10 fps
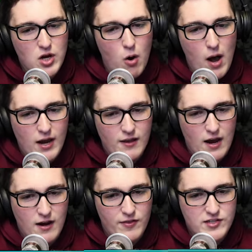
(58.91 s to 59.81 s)
Oh, I got
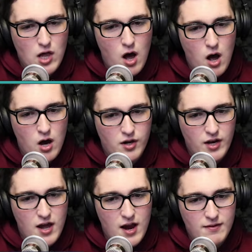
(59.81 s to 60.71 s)
I got this log. Good
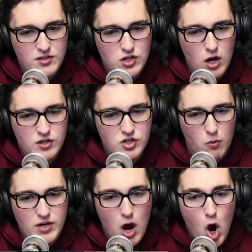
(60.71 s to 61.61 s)
night. This log is going down.